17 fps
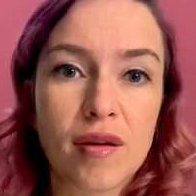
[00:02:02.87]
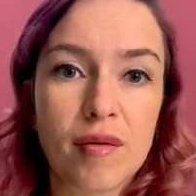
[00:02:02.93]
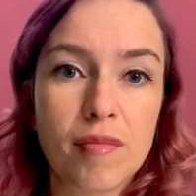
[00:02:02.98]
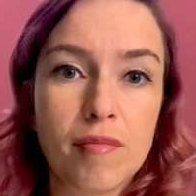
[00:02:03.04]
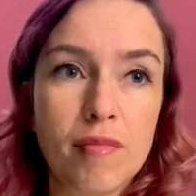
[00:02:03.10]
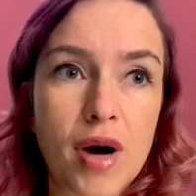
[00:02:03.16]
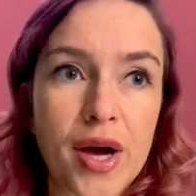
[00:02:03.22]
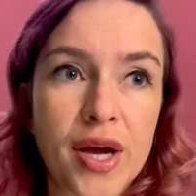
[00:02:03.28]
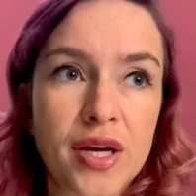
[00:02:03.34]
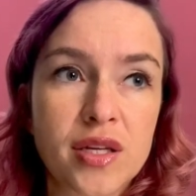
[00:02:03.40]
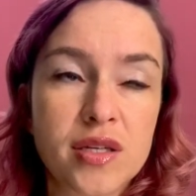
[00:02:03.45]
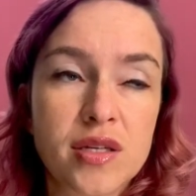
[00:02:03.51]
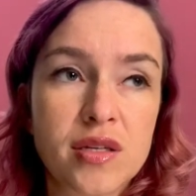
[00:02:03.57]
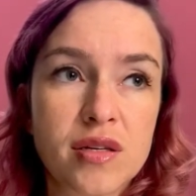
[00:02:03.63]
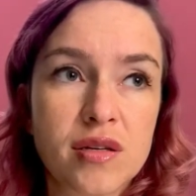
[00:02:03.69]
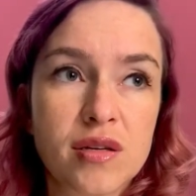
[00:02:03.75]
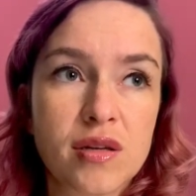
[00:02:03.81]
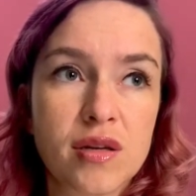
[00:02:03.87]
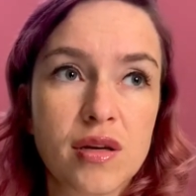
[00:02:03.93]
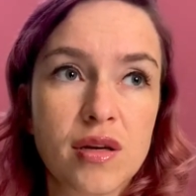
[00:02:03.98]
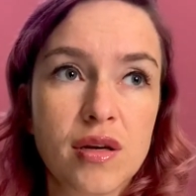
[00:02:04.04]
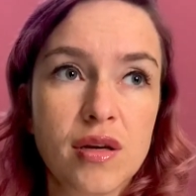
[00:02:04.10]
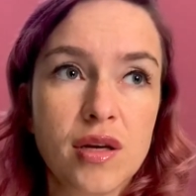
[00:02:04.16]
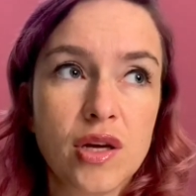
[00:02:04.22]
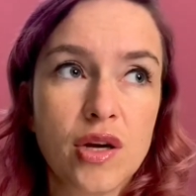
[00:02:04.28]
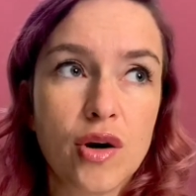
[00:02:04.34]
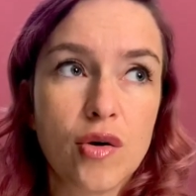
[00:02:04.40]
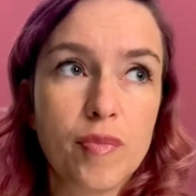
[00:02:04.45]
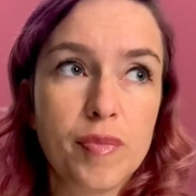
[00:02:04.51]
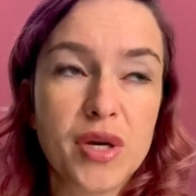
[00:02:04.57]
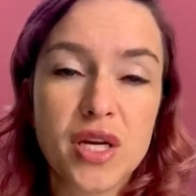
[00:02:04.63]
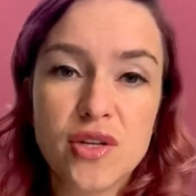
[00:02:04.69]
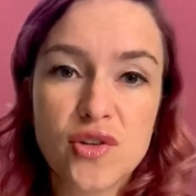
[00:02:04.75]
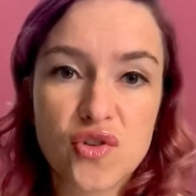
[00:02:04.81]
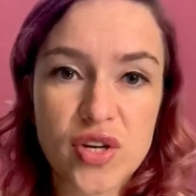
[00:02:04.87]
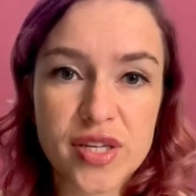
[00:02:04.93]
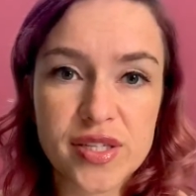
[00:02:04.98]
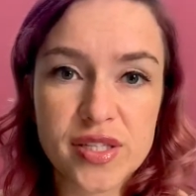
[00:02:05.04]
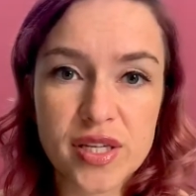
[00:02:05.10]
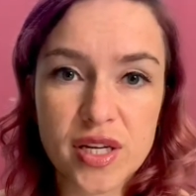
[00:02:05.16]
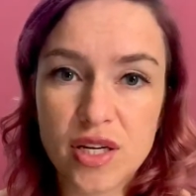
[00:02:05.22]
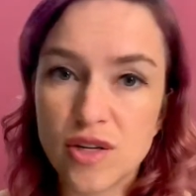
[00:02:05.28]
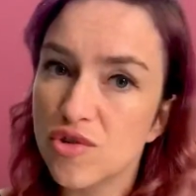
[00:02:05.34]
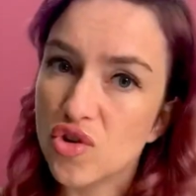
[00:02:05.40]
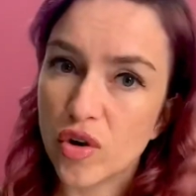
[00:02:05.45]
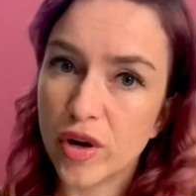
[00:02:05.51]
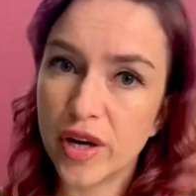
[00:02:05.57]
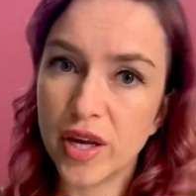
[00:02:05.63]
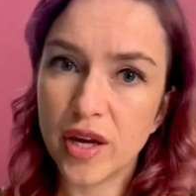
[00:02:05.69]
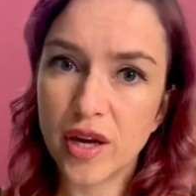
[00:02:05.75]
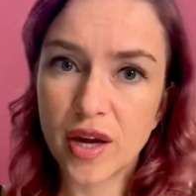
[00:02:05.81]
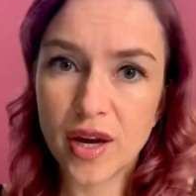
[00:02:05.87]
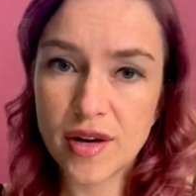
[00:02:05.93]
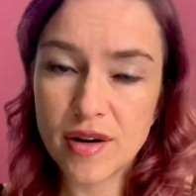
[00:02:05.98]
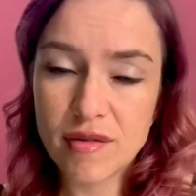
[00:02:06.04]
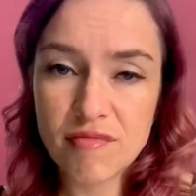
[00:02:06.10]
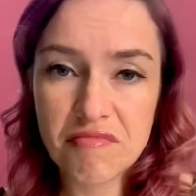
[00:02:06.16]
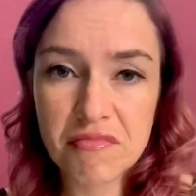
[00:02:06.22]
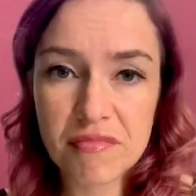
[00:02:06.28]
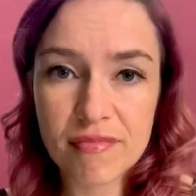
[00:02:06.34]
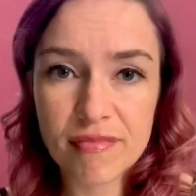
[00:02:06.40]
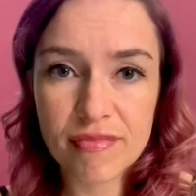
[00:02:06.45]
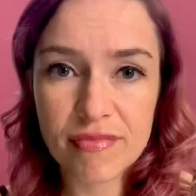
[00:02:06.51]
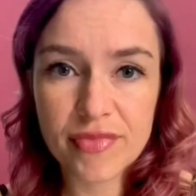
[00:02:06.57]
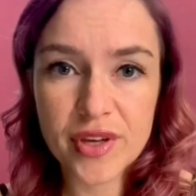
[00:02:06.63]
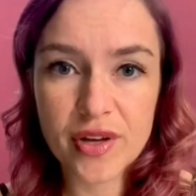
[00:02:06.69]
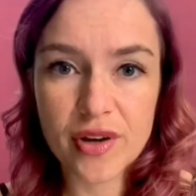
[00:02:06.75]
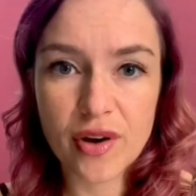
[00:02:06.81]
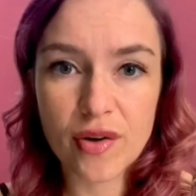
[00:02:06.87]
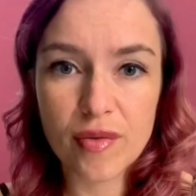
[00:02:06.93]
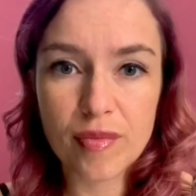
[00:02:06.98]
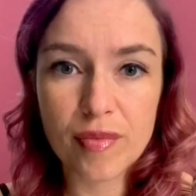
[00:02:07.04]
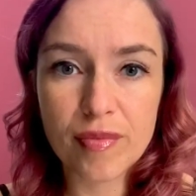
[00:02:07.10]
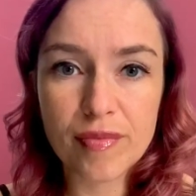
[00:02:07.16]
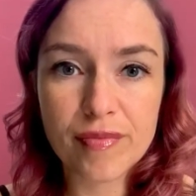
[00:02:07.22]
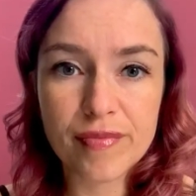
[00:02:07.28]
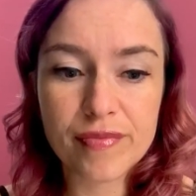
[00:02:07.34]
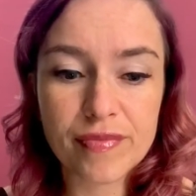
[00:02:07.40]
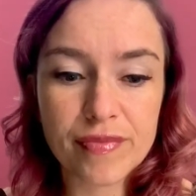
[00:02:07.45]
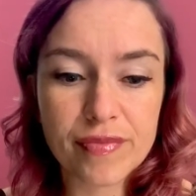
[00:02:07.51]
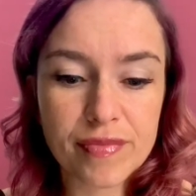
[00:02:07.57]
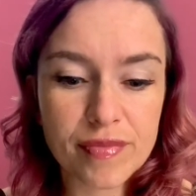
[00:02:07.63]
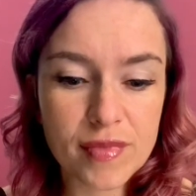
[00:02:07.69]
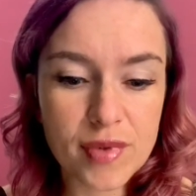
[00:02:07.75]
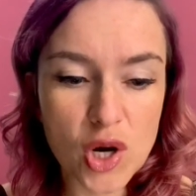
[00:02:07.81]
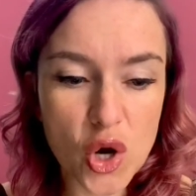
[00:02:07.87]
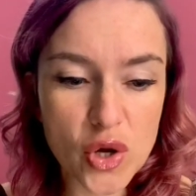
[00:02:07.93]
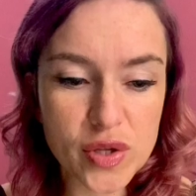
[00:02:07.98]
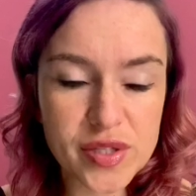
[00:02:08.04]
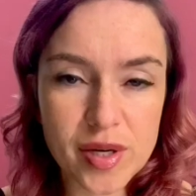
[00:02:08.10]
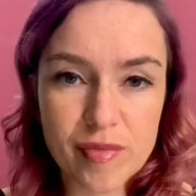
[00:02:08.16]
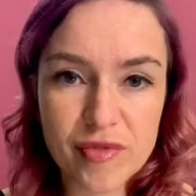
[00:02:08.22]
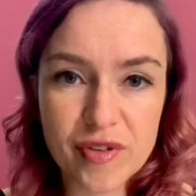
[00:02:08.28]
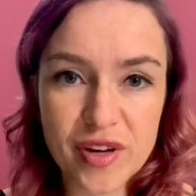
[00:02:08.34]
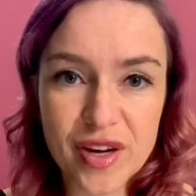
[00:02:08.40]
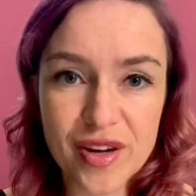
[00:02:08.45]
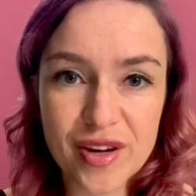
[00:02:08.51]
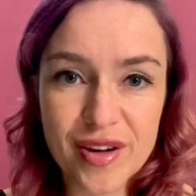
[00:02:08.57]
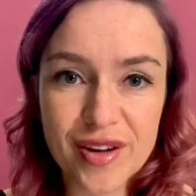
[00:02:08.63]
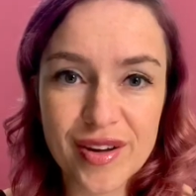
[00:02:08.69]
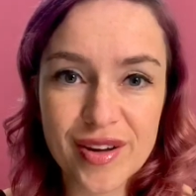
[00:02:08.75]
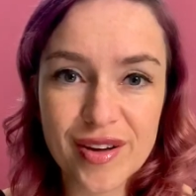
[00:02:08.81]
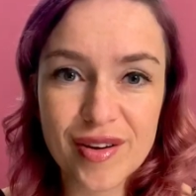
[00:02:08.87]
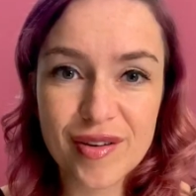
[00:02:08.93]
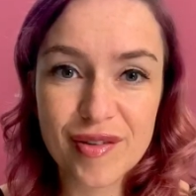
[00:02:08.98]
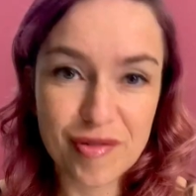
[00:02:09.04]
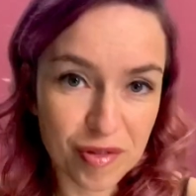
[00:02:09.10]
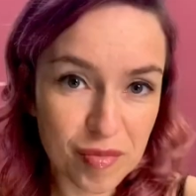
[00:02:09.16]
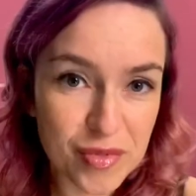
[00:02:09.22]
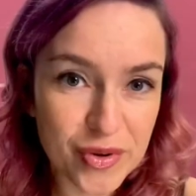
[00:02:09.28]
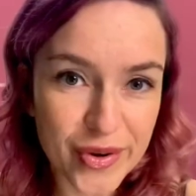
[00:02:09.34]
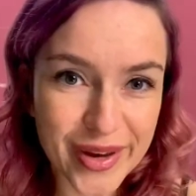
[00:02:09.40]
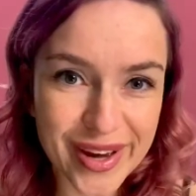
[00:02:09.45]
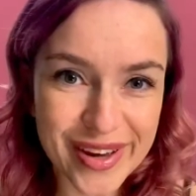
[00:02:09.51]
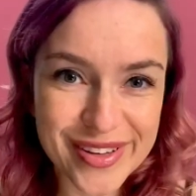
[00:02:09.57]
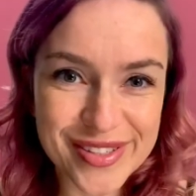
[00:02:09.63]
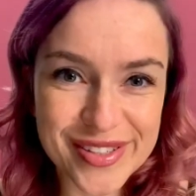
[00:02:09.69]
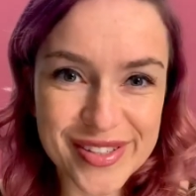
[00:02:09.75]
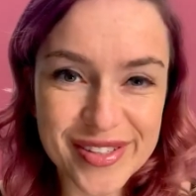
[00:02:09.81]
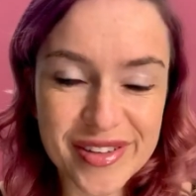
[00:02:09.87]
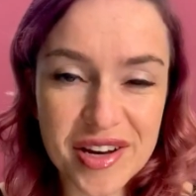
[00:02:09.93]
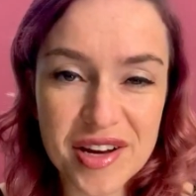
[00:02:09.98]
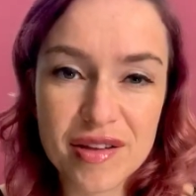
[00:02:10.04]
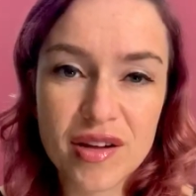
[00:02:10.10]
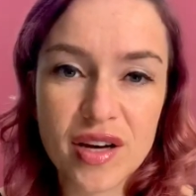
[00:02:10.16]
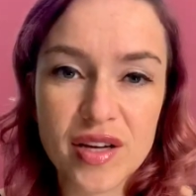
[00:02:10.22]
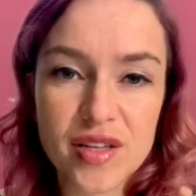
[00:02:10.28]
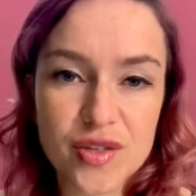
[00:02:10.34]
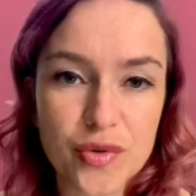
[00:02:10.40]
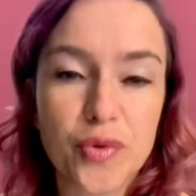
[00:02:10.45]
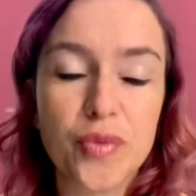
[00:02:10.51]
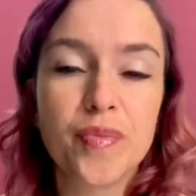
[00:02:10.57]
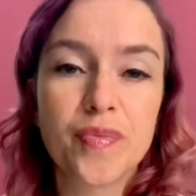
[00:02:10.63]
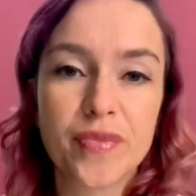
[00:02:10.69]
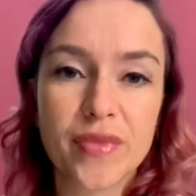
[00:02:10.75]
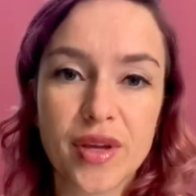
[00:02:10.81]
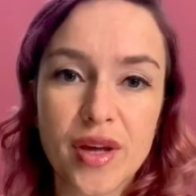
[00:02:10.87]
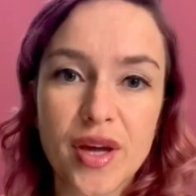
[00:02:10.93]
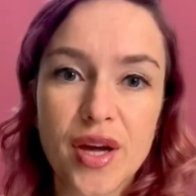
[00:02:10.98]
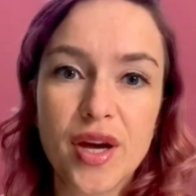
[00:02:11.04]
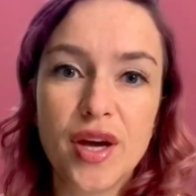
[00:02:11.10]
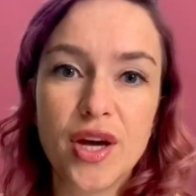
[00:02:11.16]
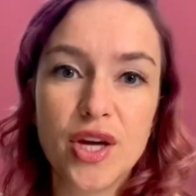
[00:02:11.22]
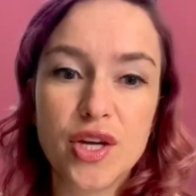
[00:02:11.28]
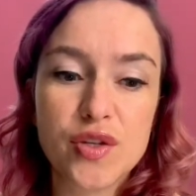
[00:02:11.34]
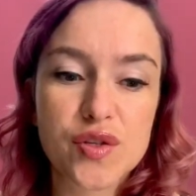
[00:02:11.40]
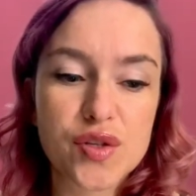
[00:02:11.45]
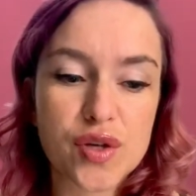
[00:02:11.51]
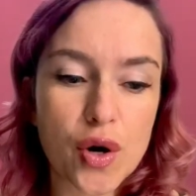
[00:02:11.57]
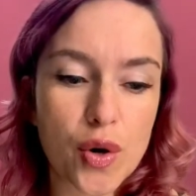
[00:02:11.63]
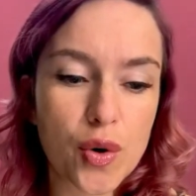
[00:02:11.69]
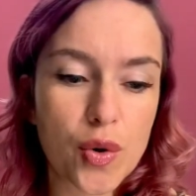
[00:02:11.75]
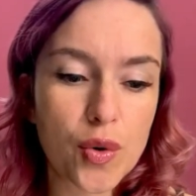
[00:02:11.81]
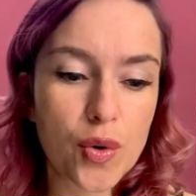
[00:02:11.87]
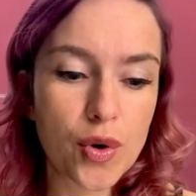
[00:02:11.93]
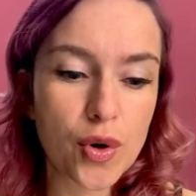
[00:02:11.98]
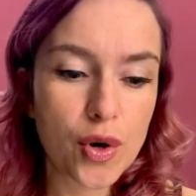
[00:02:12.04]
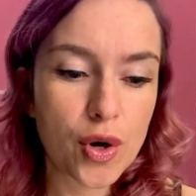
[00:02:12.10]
might, be interested in joining and, learn something from you guys. And I think that's cool. So